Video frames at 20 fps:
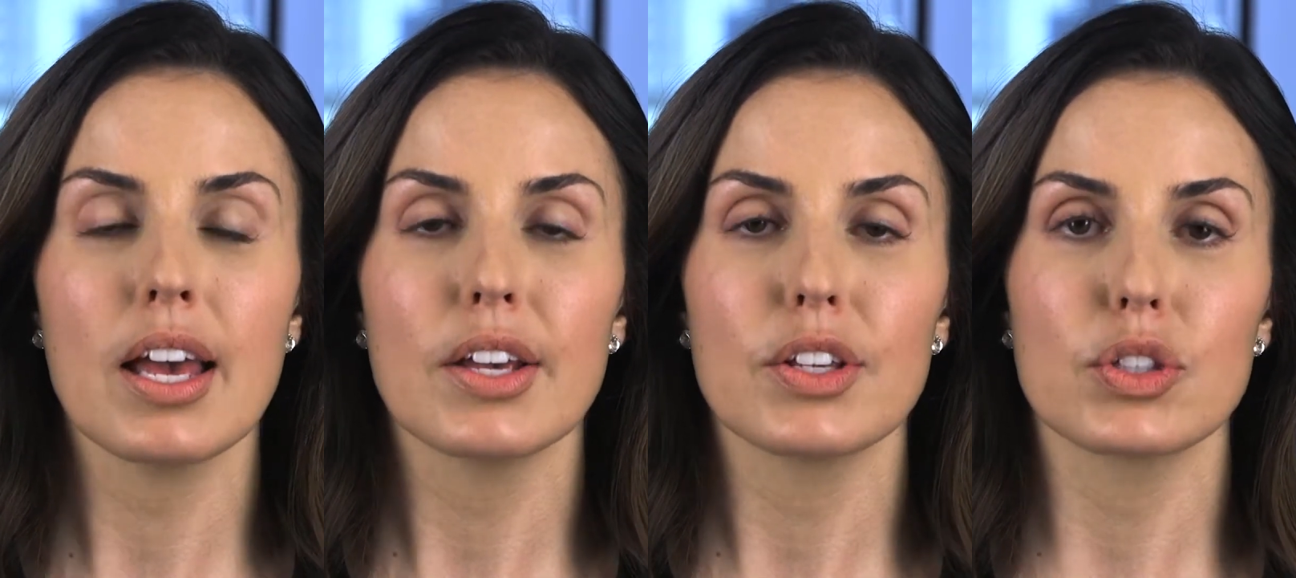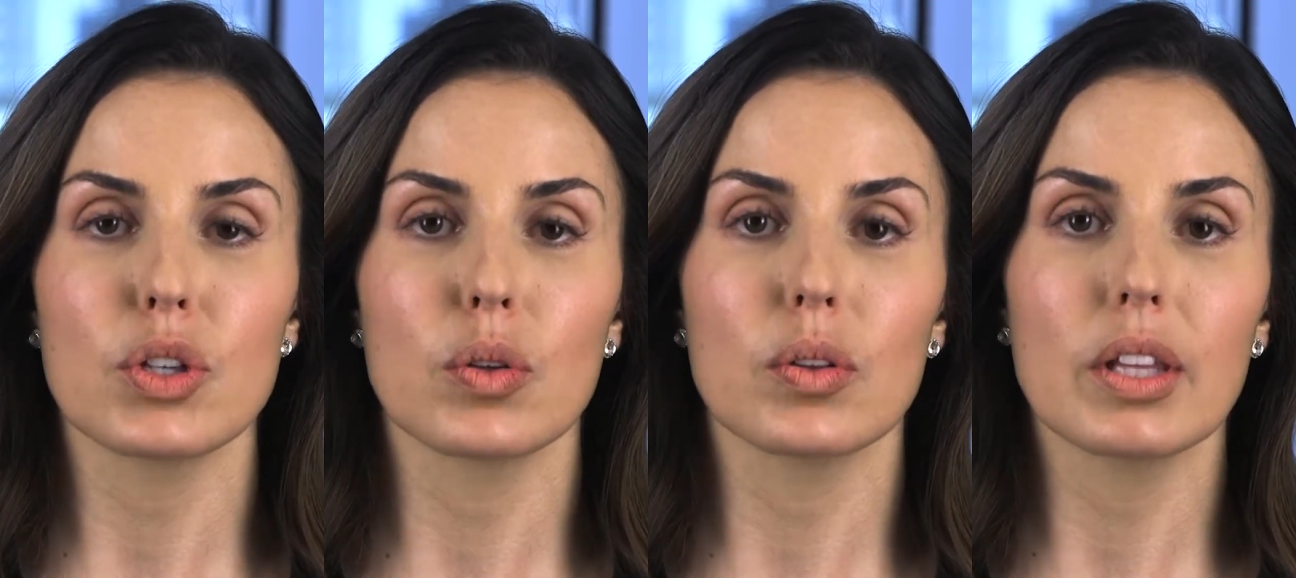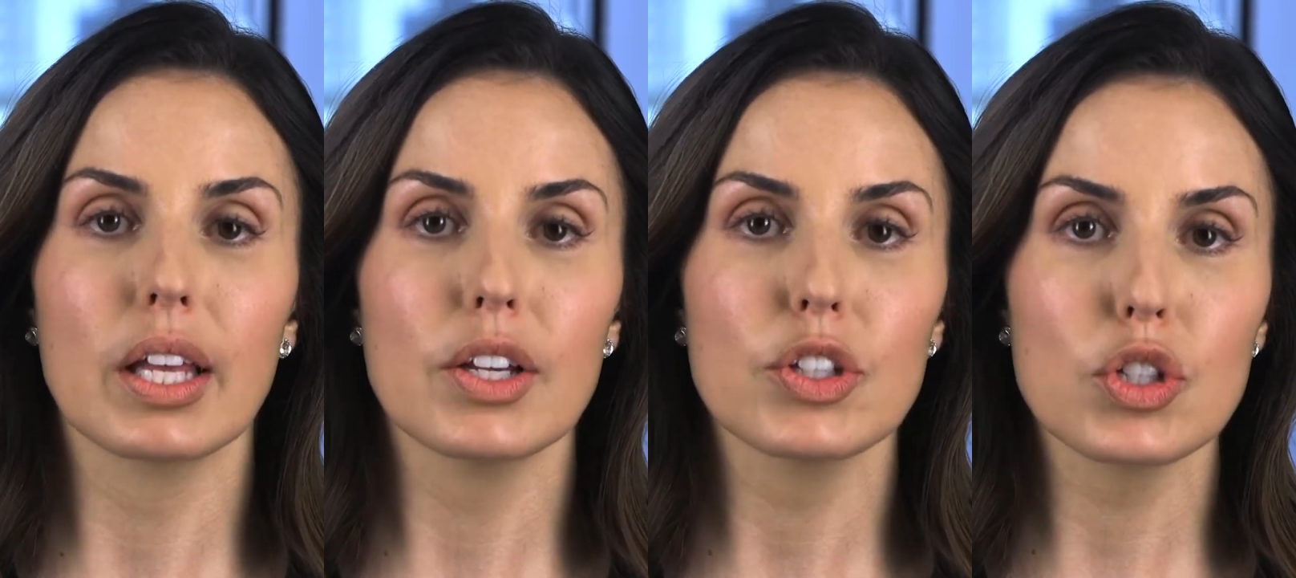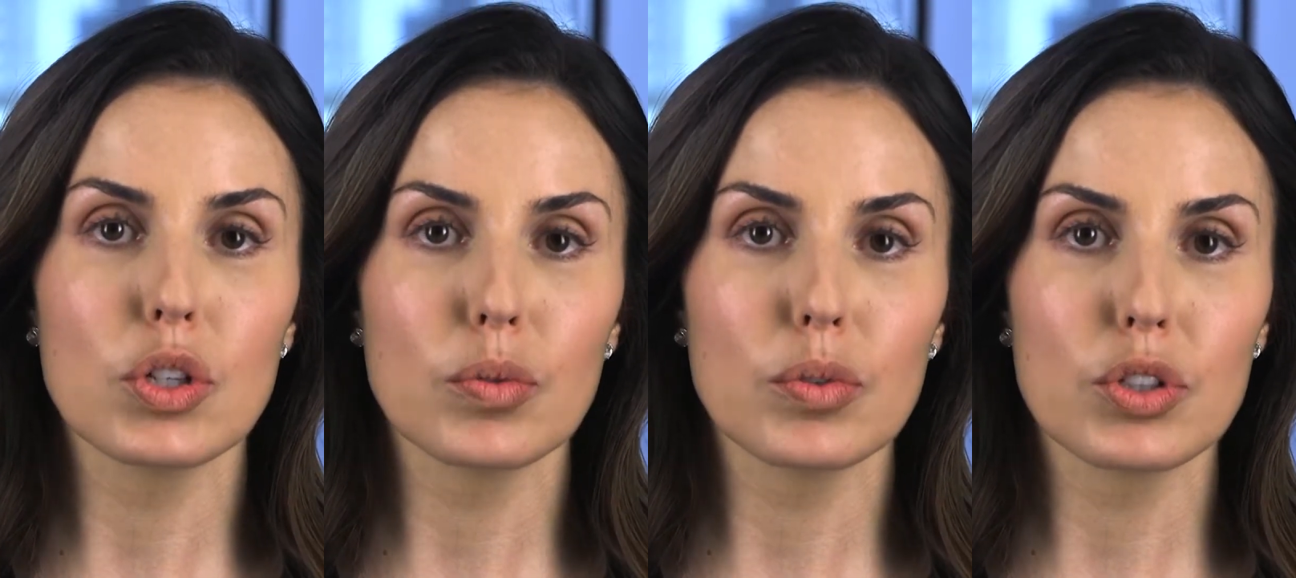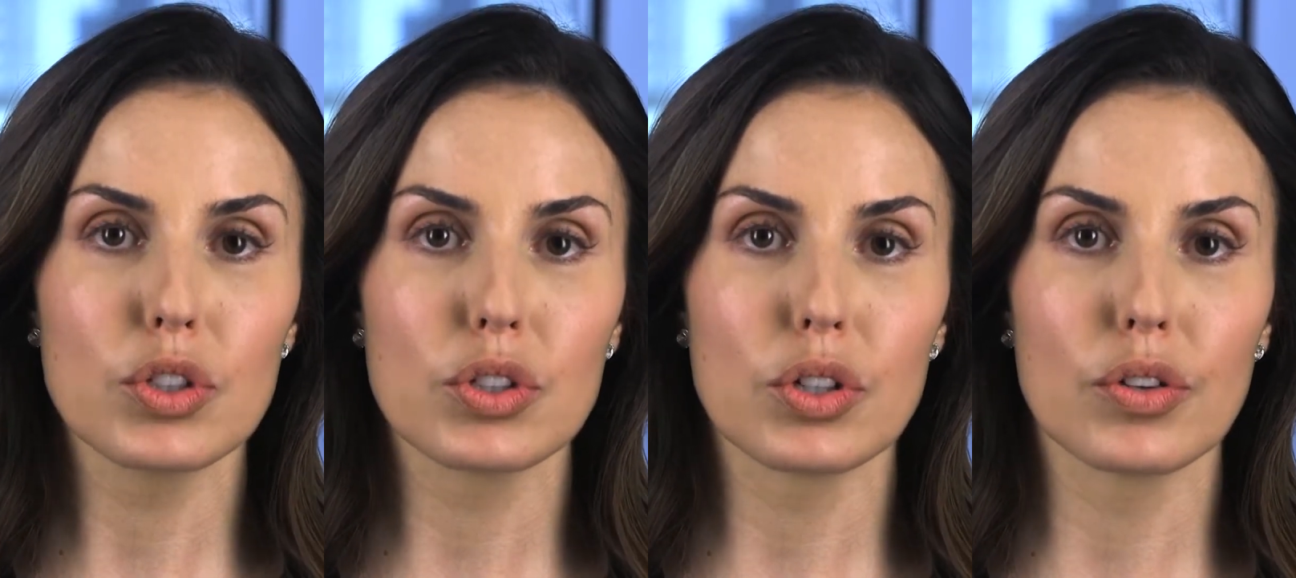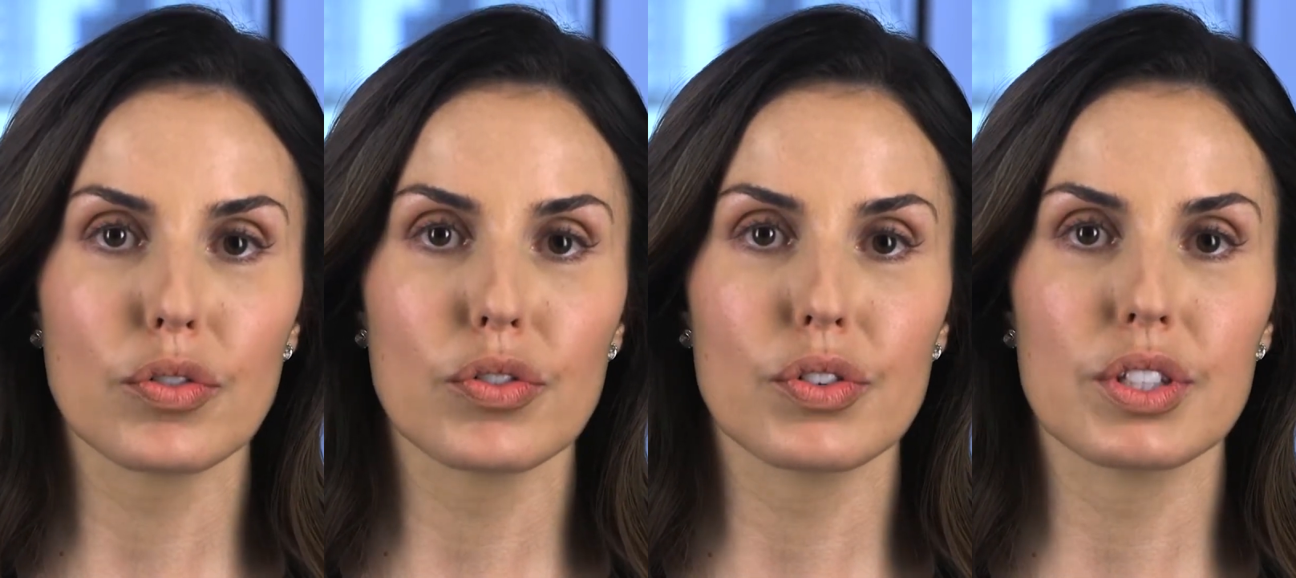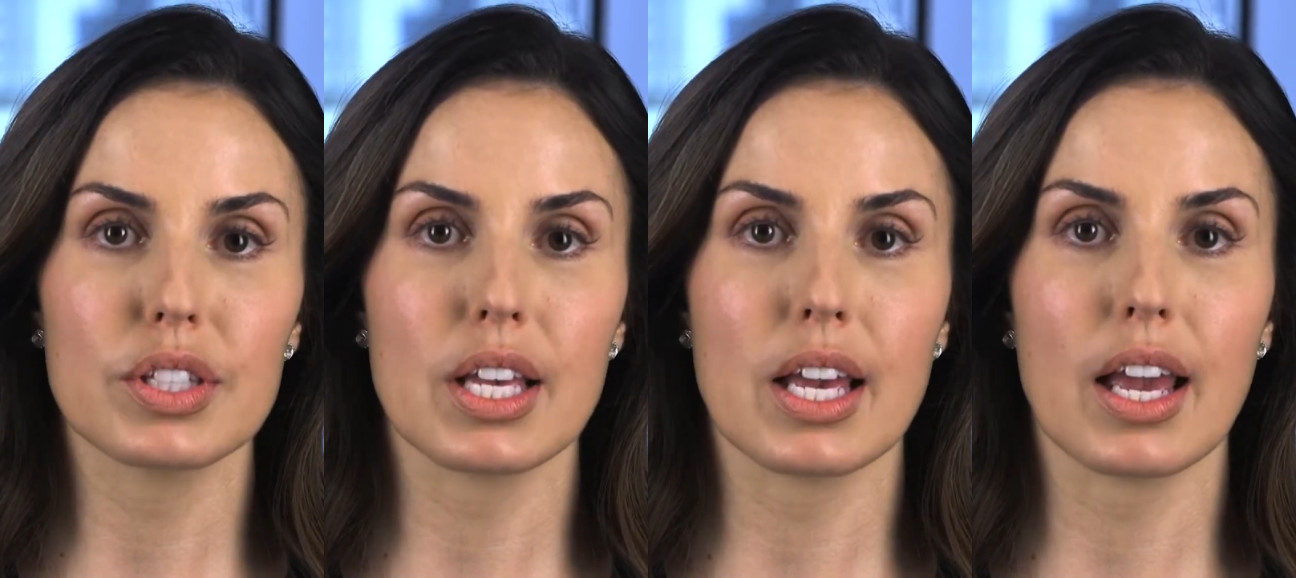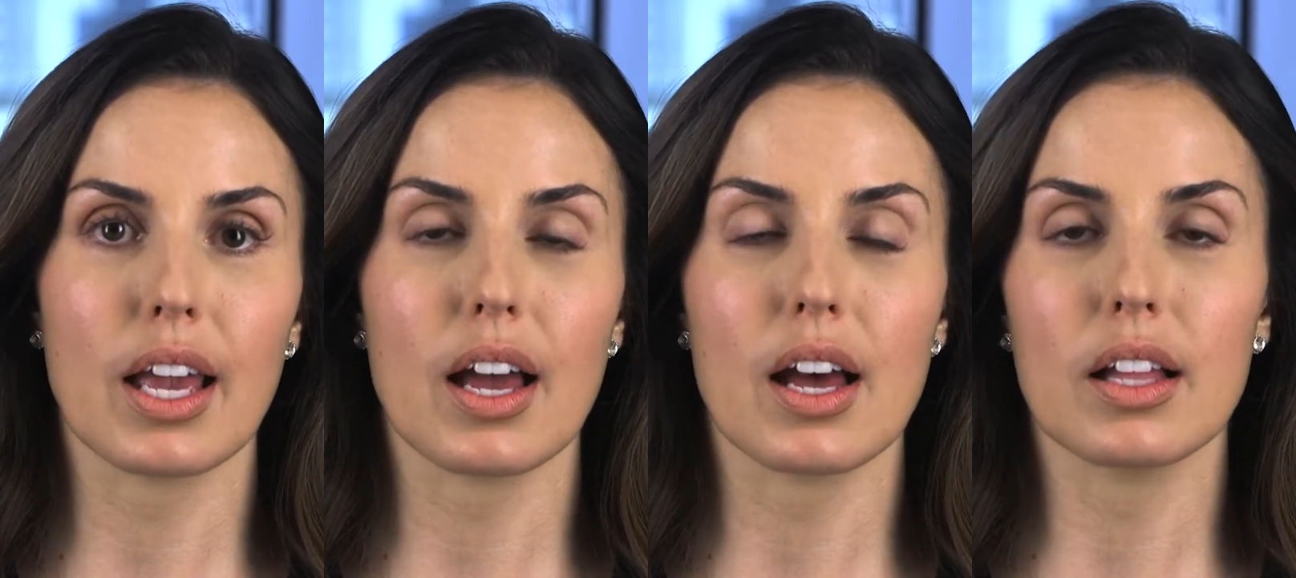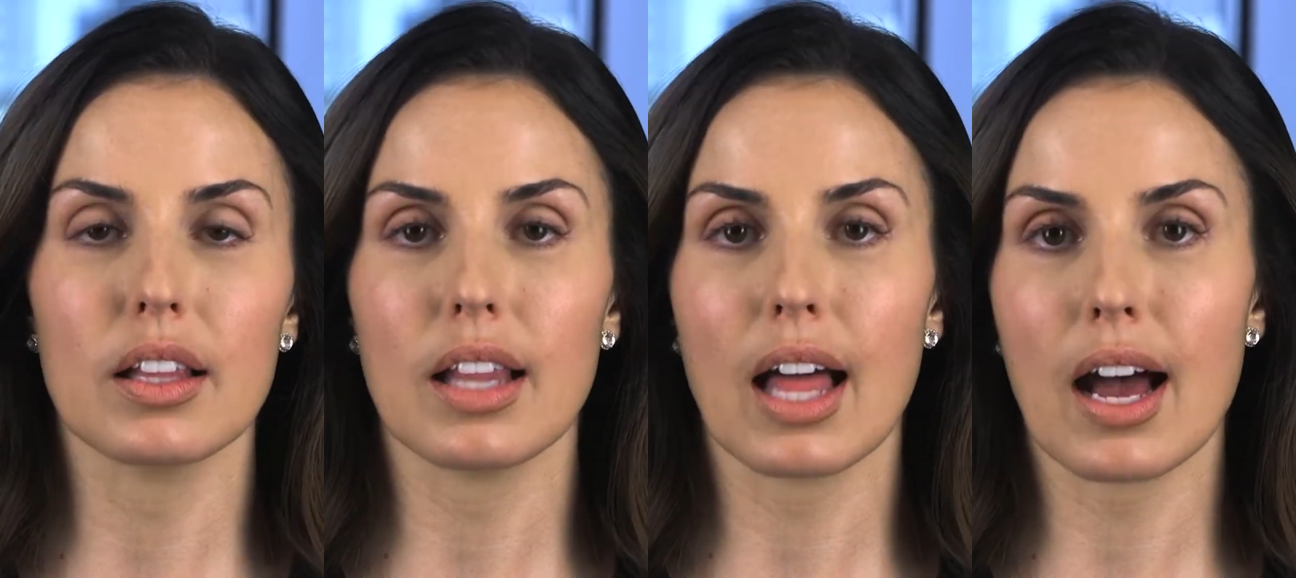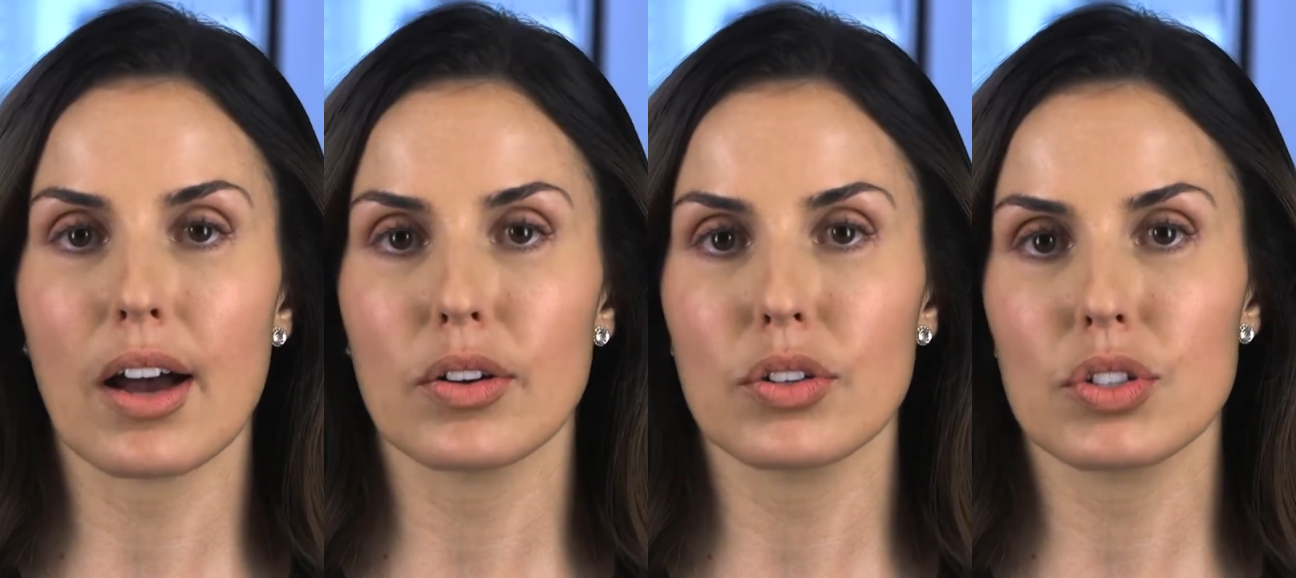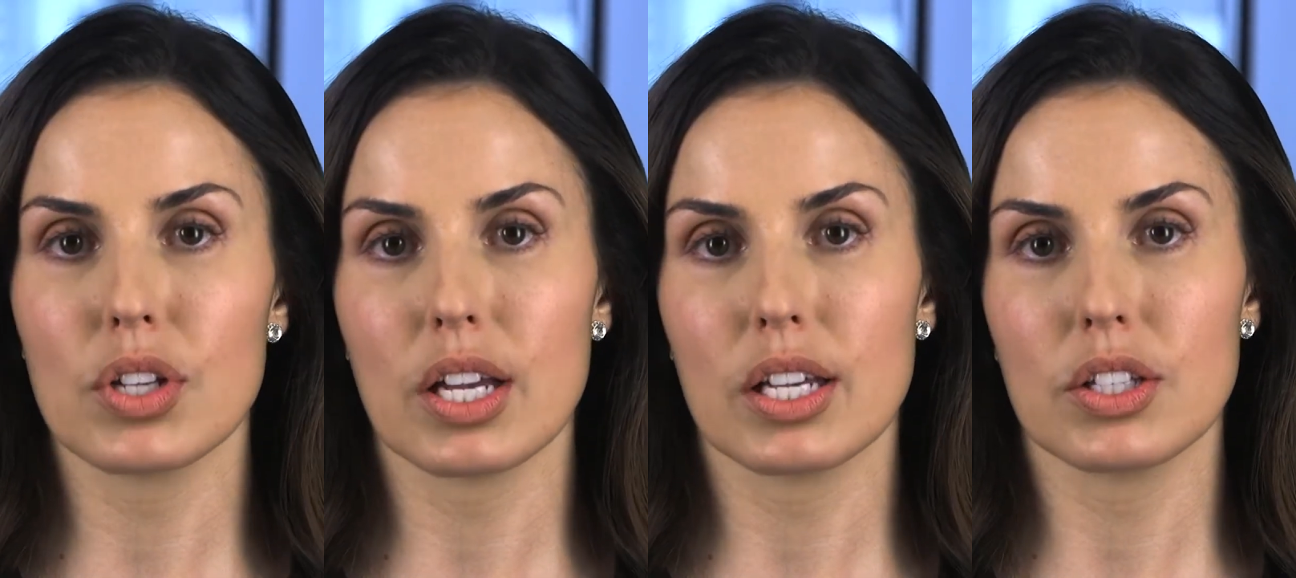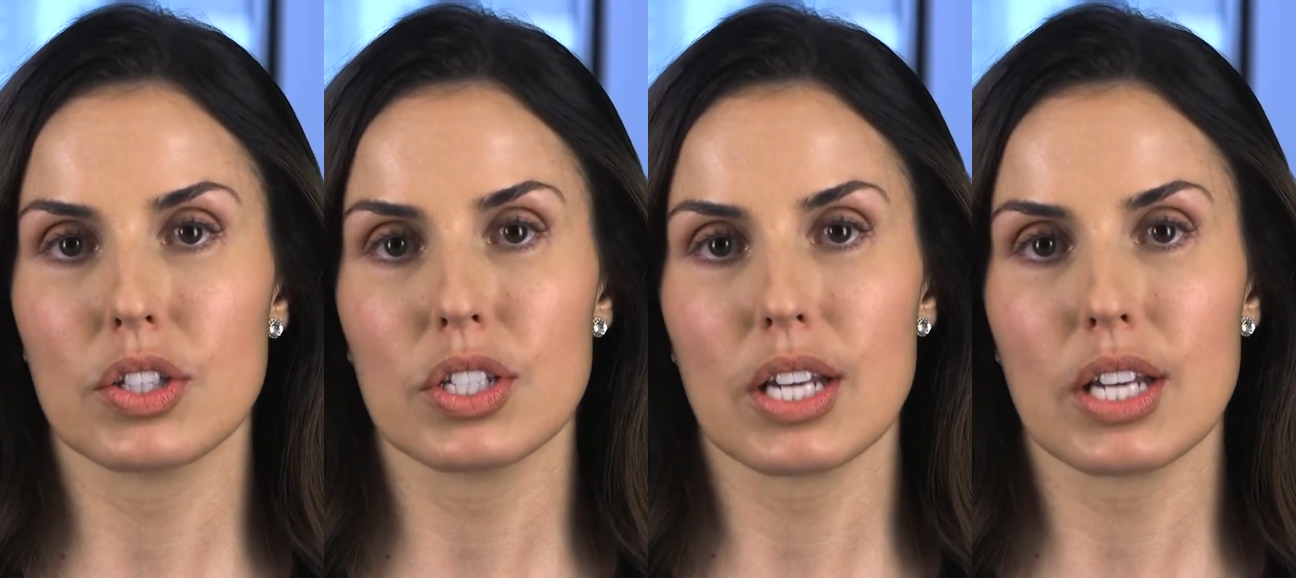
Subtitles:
So laser resurfacing allows us